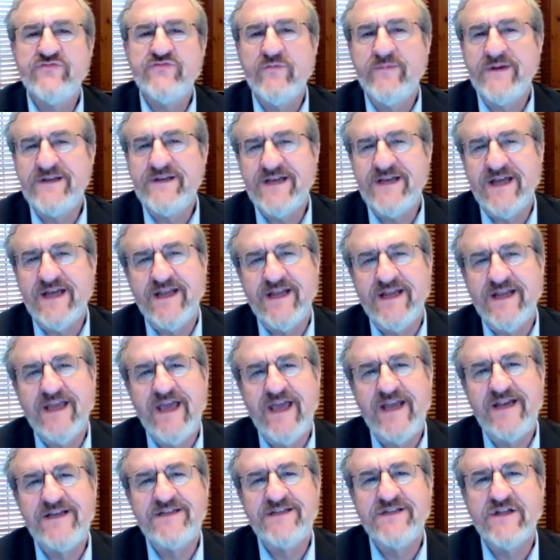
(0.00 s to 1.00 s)
be
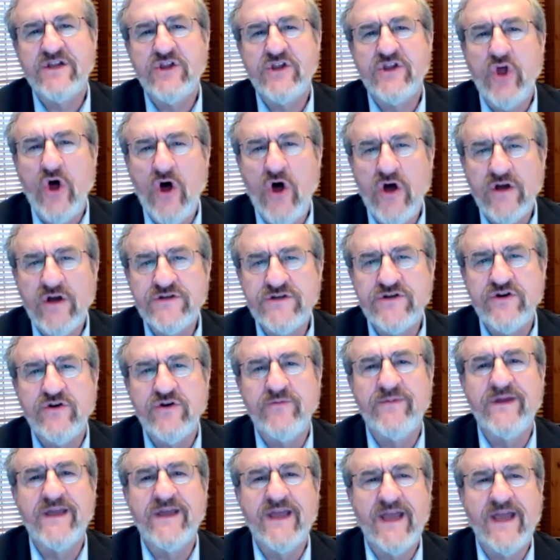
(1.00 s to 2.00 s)
dedicated to long-term
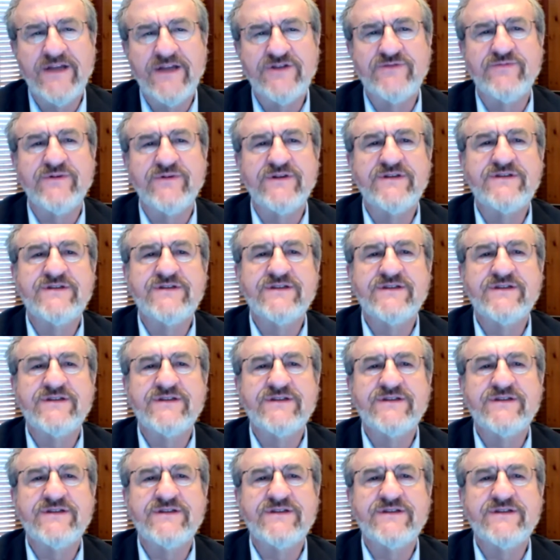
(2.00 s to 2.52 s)
engagements